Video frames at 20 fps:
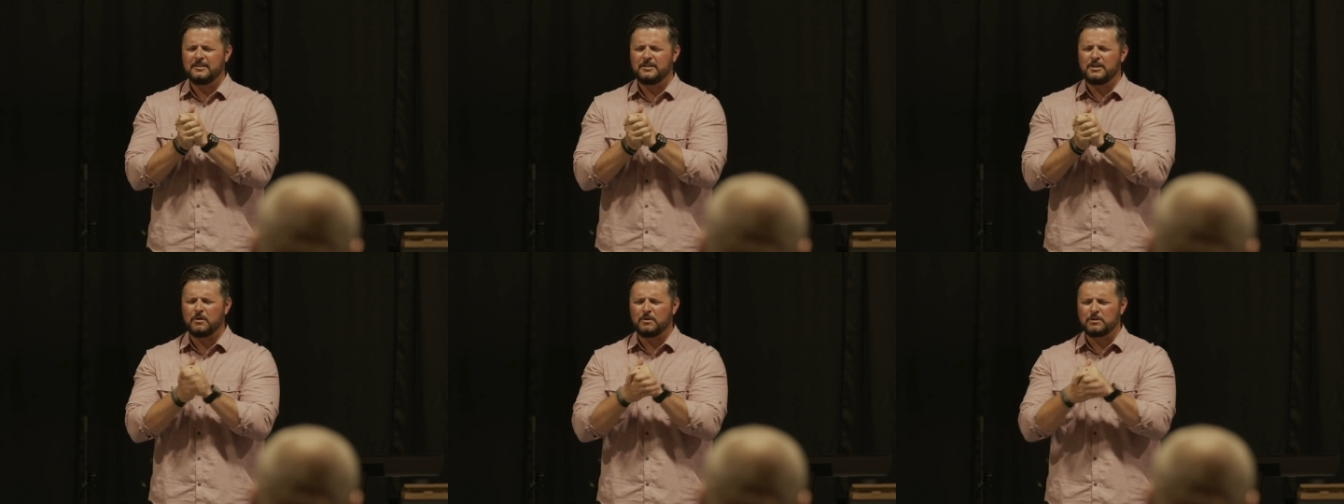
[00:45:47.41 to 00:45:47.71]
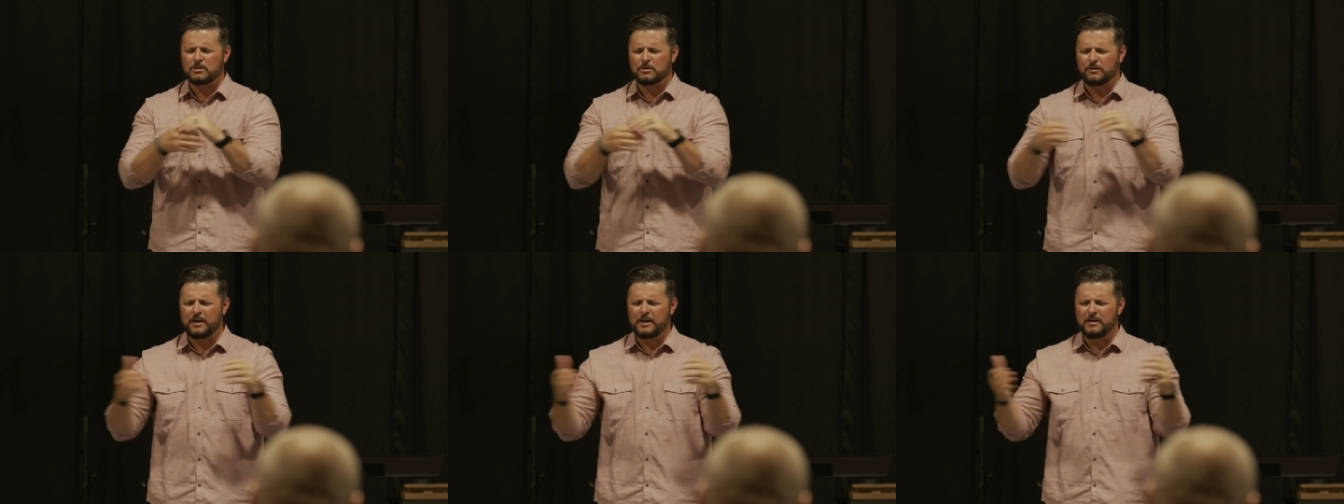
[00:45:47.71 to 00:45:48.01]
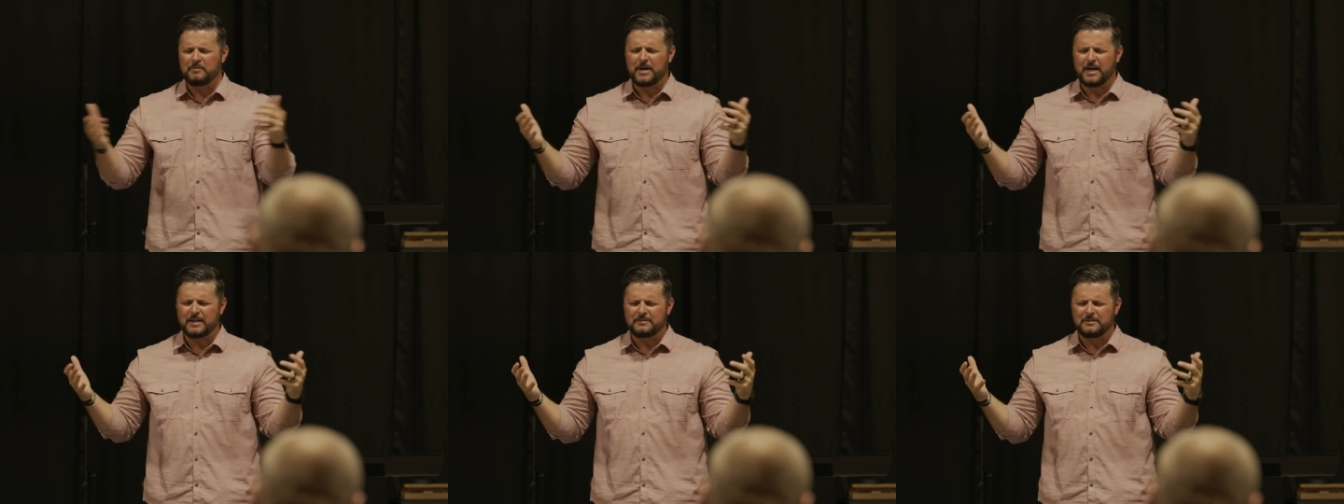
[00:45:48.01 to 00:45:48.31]
you know what's
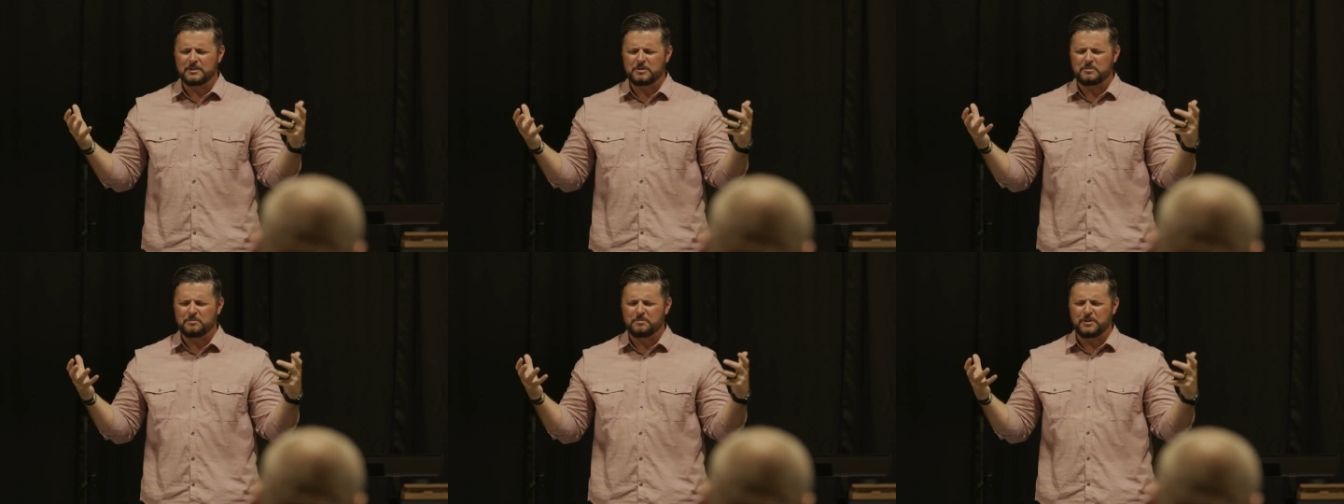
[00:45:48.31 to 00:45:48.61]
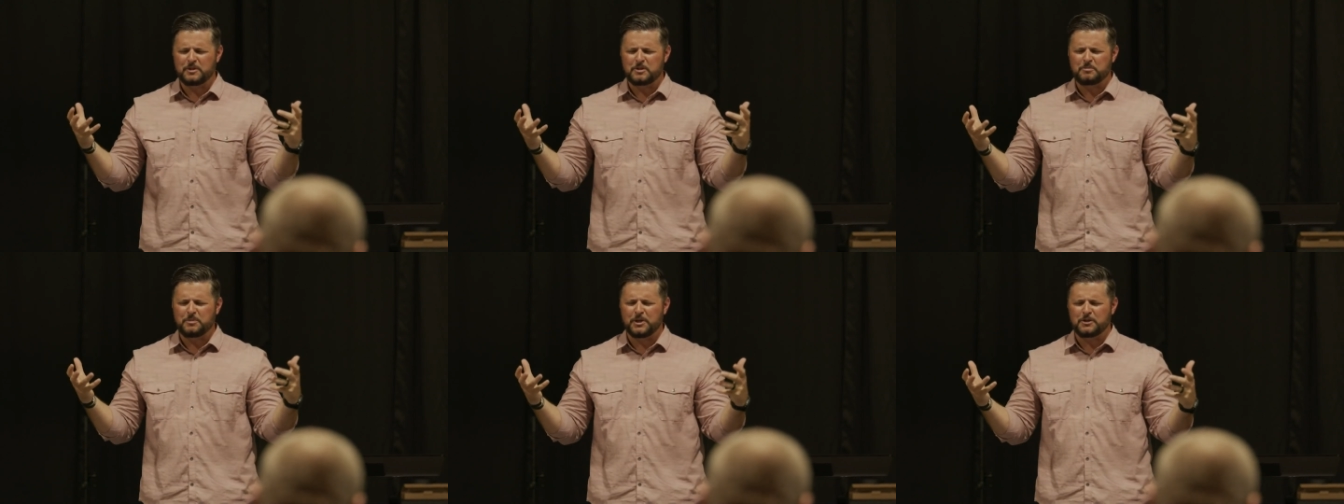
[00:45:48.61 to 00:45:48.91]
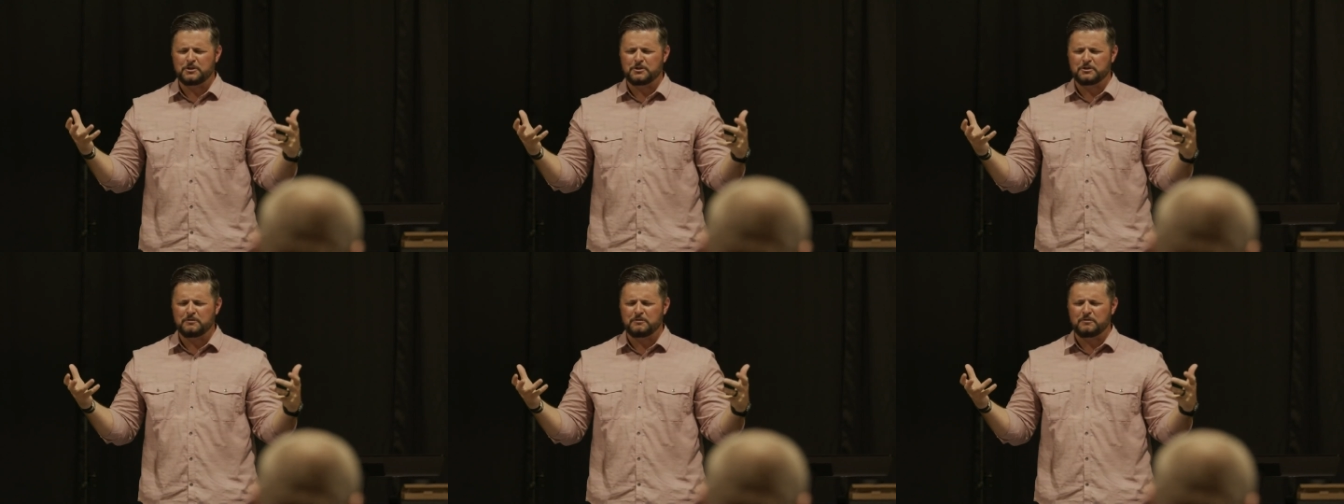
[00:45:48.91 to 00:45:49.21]
great about this this
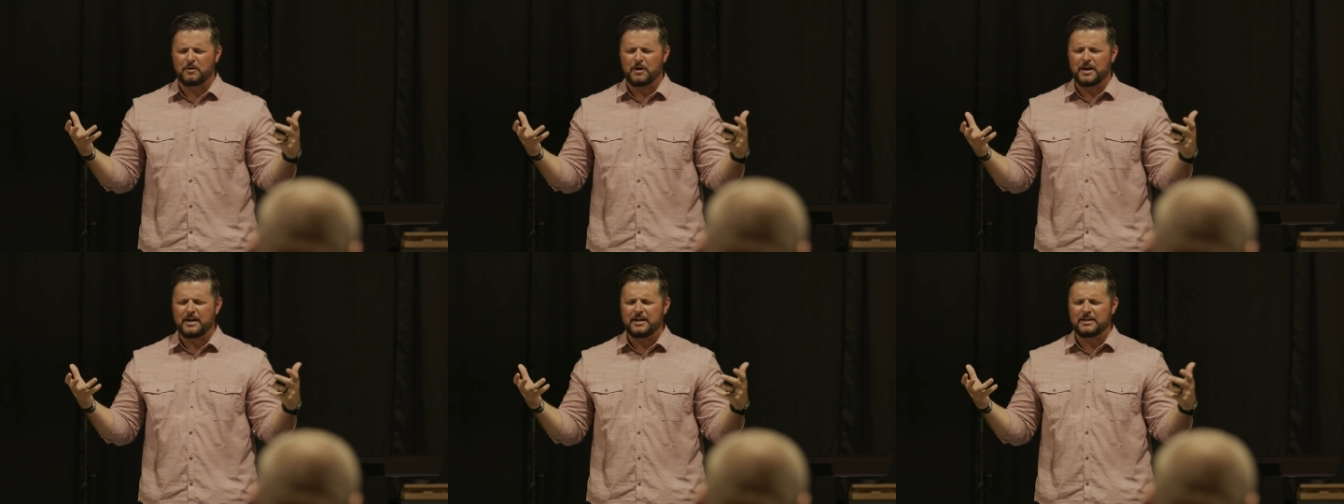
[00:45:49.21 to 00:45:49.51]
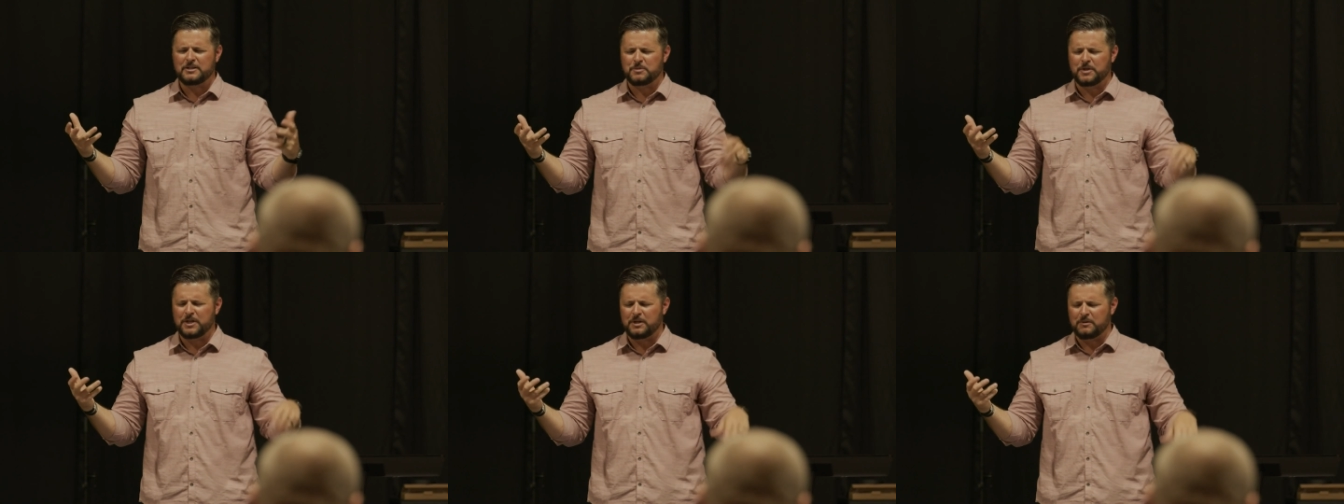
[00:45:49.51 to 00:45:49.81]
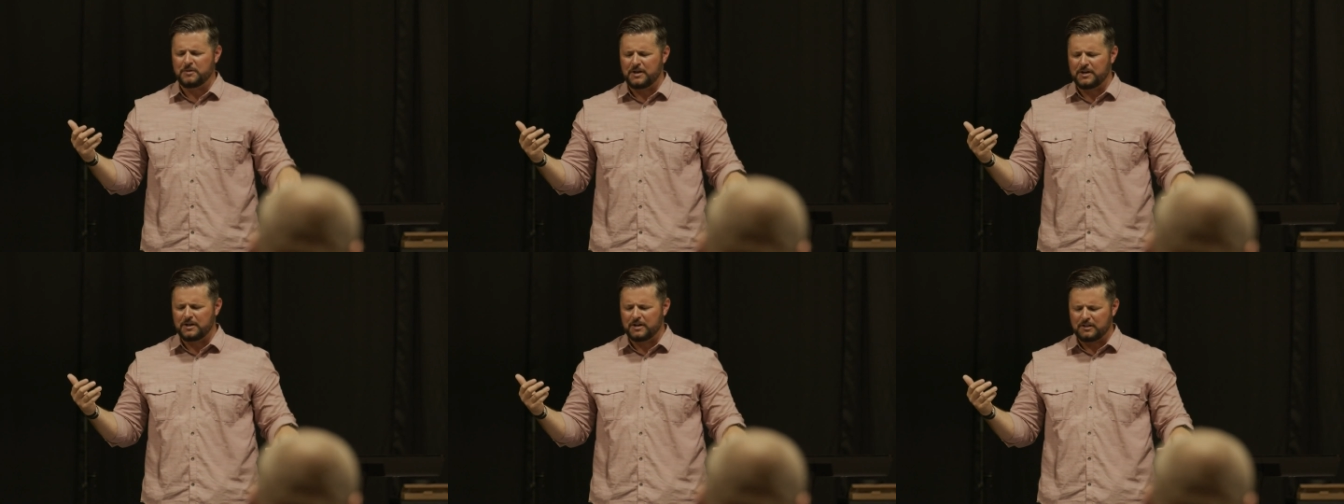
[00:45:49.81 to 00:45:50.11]
picture of rain as we
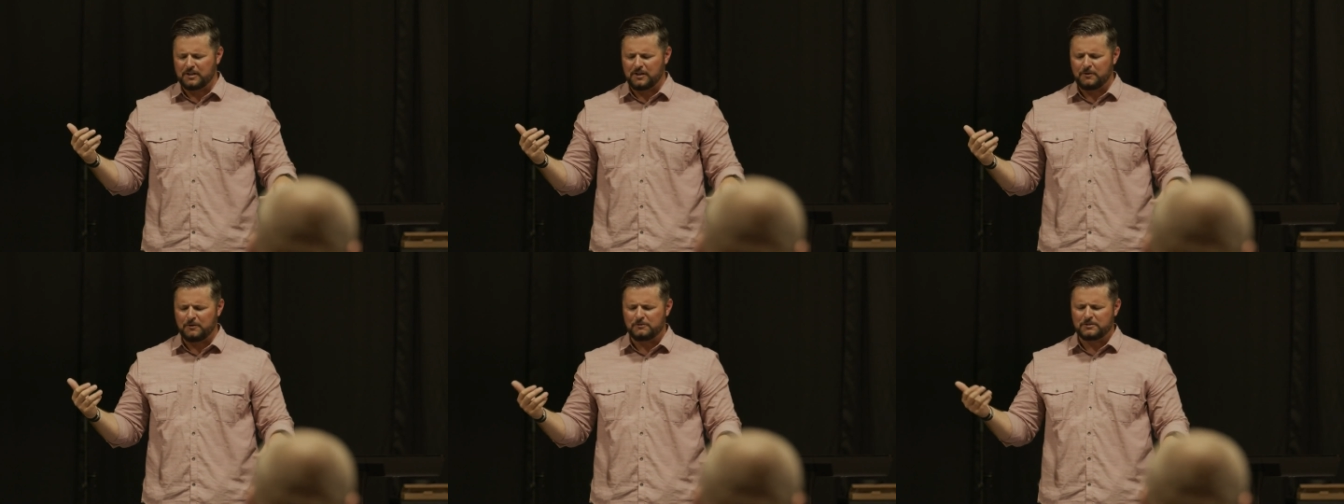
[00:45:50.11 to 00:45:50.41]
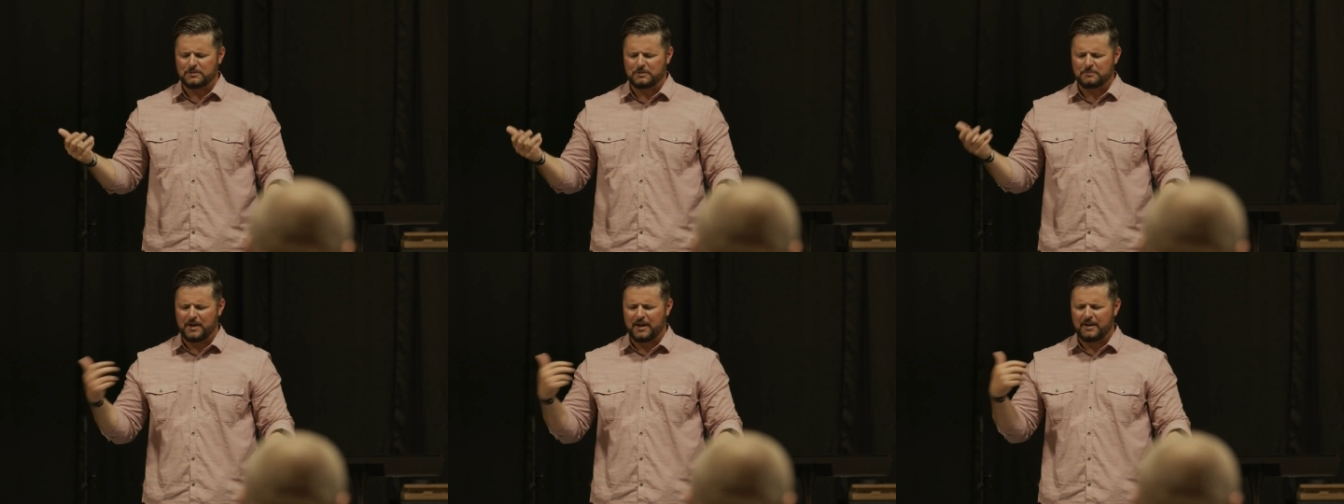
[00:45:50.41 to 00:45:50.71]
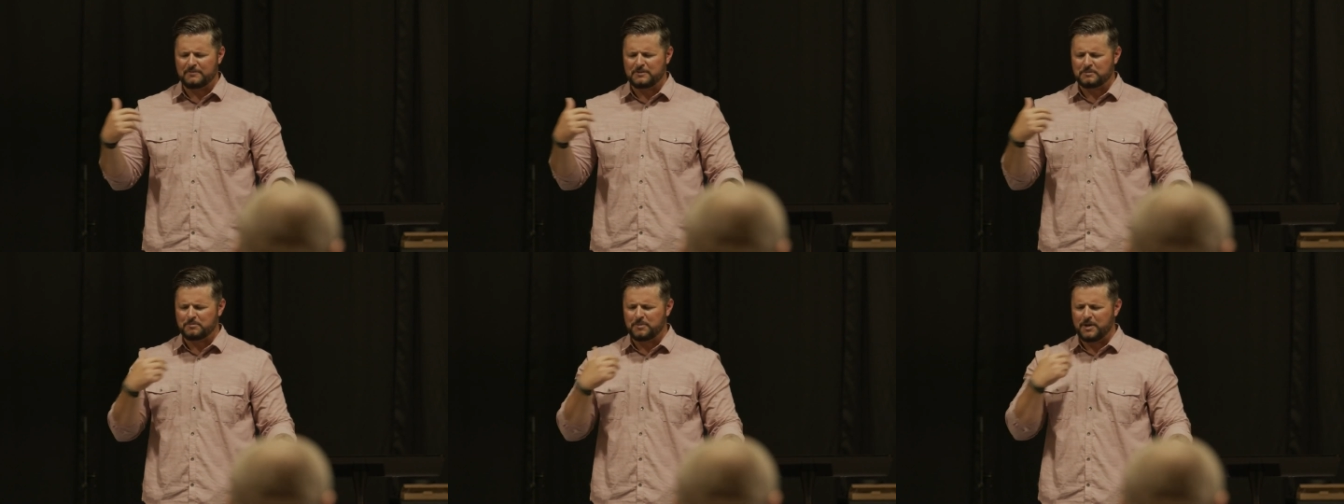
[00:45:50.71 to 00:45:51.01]
get ready to close i
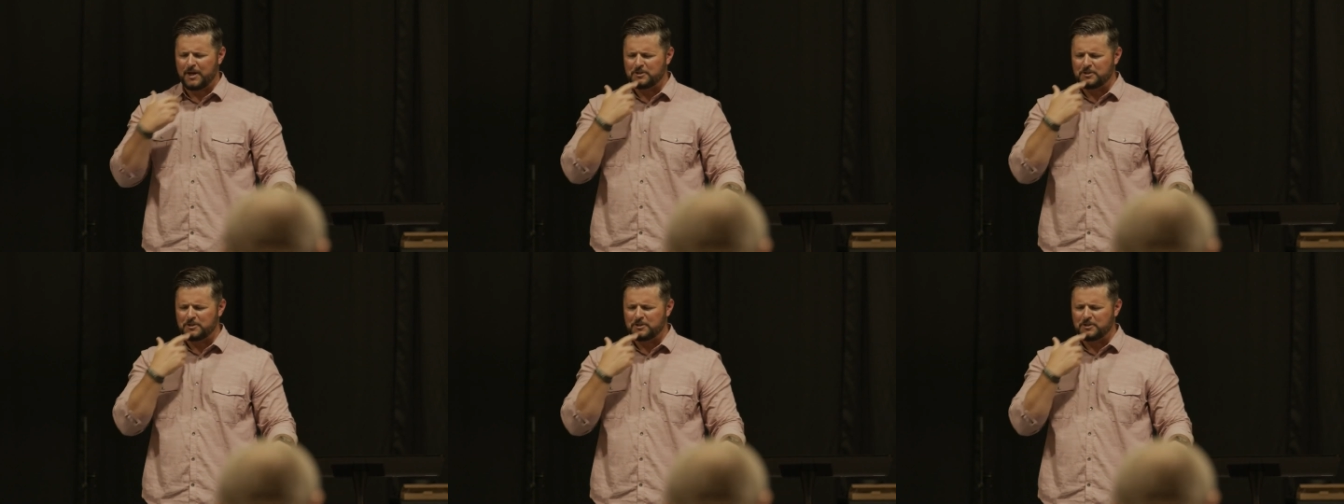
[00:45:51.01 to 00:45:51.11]
have